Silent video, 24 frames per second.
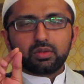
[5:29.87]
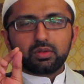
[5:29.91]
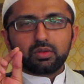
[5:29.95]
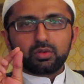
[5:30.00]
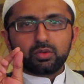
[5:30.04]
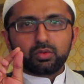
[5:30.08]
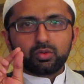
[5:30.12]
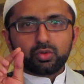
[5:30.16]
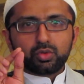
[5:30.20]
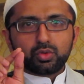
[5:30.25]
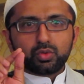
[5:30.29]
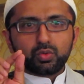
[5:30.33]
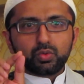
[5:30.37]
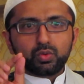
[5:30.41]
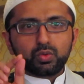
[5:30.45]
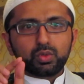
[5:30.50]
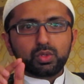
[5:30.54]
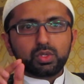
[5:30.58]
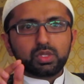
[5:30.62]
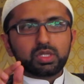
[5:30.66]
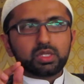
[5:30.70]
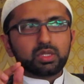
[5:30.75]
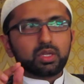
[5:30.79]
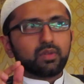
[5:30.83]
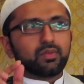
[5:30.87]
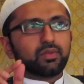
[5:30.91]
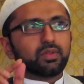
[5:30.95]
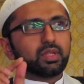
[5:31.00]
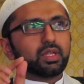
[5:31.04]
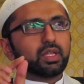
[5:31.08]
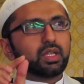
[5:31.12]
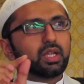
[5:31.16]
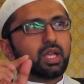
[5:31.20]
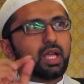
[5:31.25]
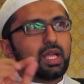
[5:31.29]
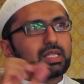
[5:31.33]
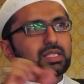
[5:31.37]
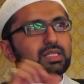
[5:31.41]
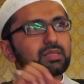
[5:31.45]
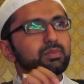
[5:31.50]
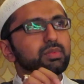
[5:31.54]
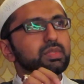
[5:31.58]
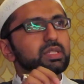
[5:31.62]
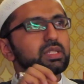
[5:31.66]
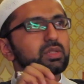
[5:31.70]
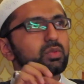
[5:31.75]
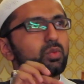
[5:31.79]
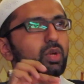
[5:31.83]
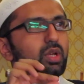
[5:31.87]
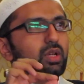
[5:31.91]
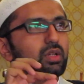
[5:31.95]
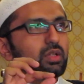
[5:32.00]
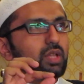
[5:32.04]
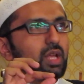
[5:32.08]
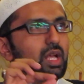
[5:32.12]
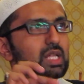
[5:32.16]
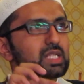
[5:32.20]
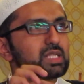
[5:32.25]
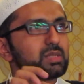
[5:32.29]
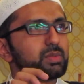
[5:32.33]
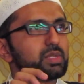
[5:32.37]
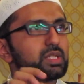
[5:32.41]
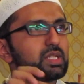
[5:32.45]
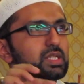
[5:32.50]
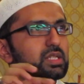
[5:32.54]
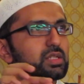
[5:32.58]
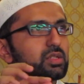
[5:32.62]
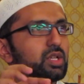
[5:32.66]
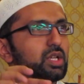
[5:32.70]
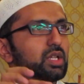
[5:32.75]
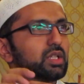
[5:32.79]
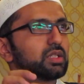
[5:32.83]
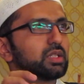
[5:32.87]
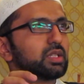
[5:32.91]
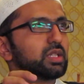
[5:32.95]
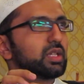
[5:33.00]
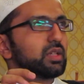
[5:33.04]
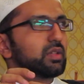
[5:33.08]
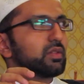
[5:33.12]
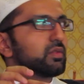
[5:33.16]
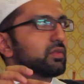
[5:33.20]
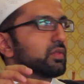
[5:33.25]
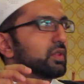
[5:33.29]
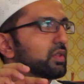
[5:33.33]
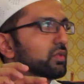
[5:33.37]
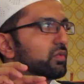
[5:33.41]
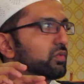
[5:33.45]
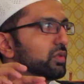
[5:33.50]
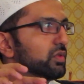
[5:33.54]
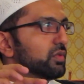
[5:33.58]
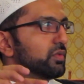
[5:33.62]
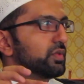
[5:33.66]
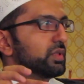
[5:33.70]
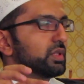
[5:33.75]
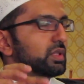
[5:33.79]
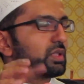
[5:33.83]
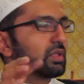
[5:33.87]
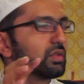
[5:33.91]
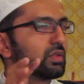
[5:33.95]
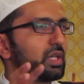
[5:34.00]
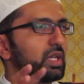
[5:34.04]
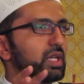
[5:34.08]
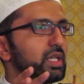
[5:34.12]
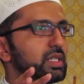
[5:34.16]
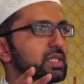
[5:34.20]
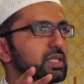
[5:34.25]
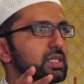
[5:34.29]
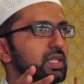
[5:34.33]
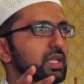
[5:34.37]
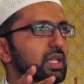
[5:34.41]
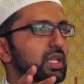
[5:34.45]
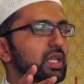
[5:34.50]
nushuz of the husband, where the husband does not give and fulfill the rights